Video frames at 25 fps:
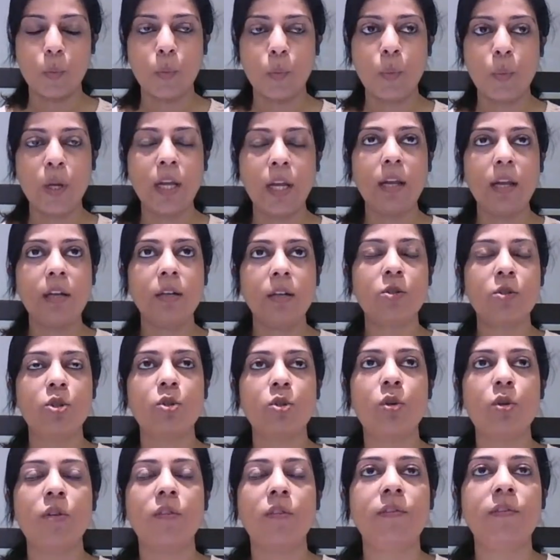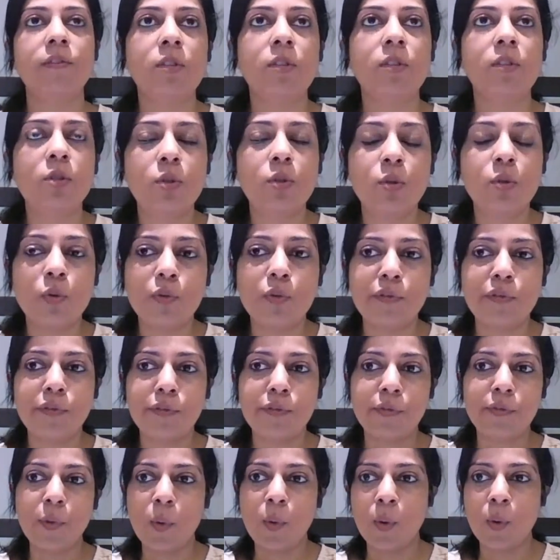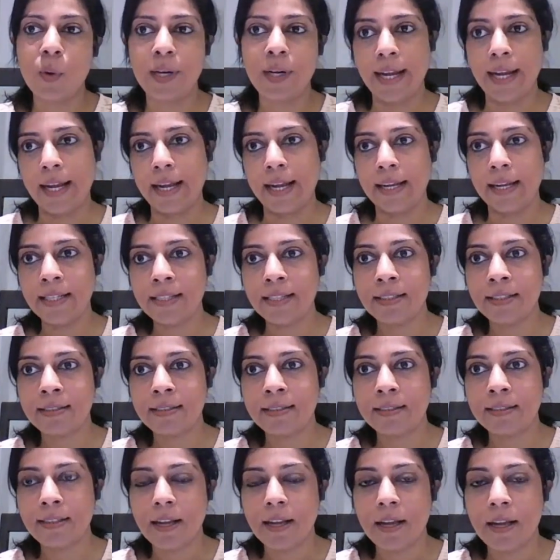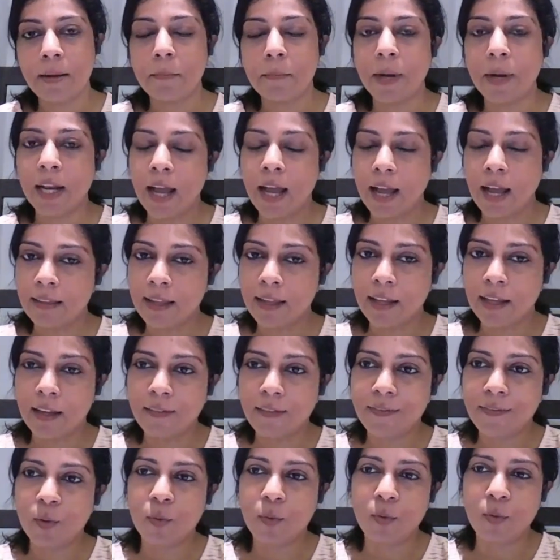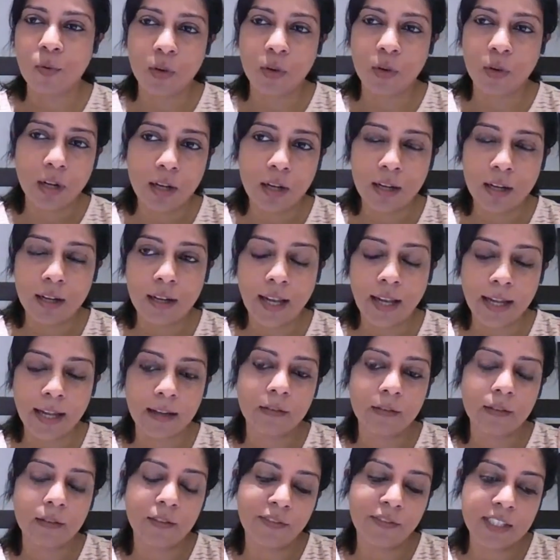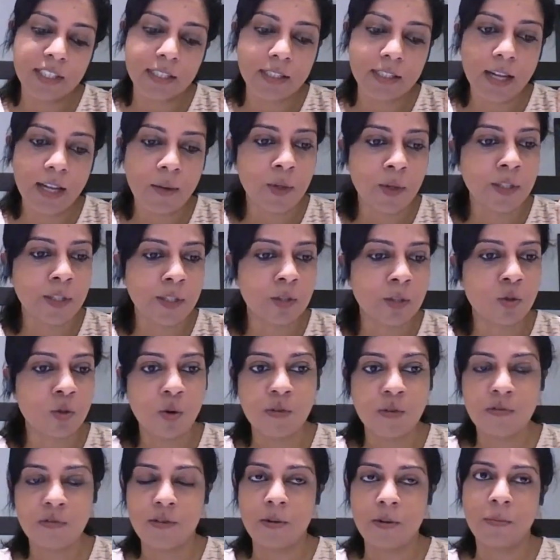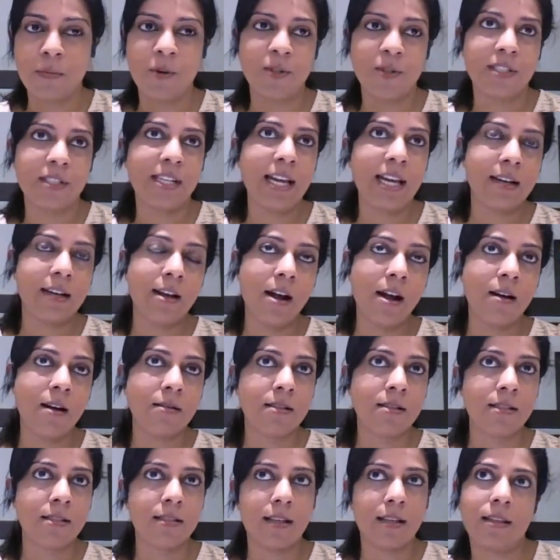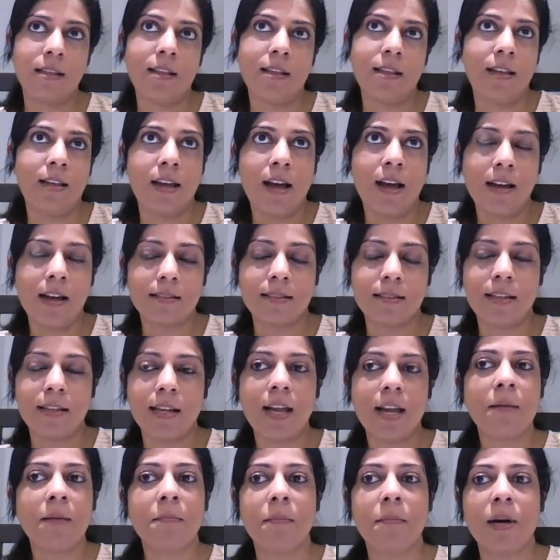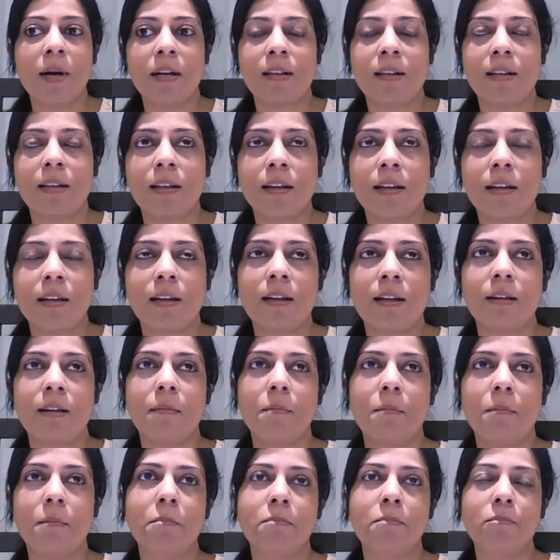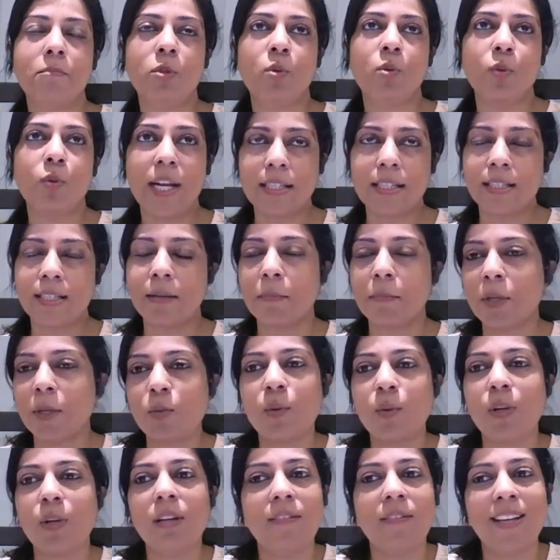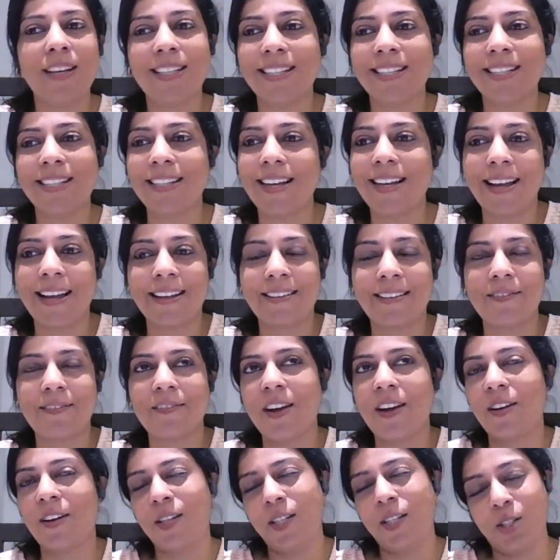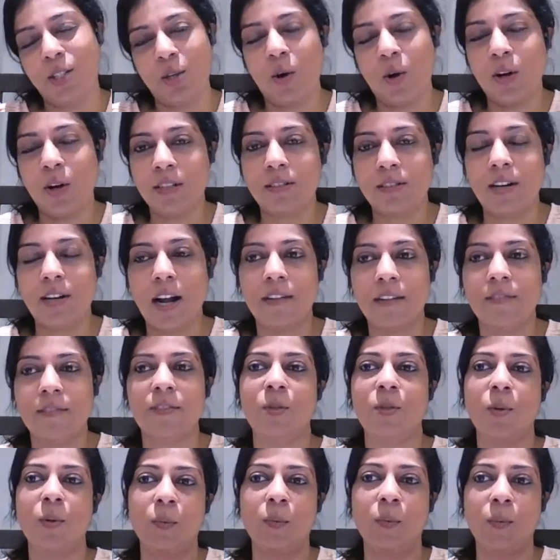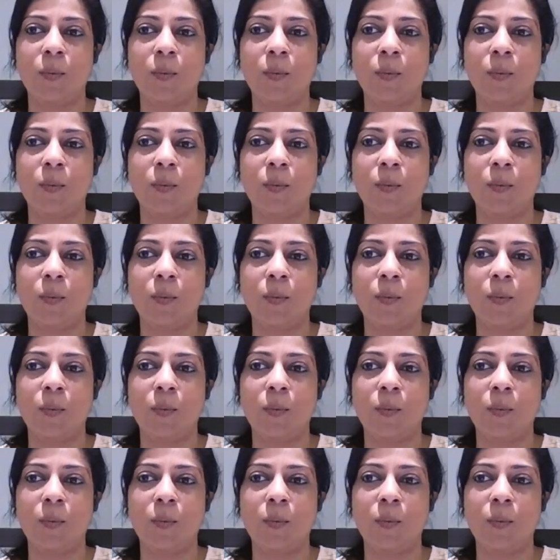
We drove through 4 days, but I think if you the first day we drove for about 10 hours and the last day, but the 2 days in between we did like very short drive. So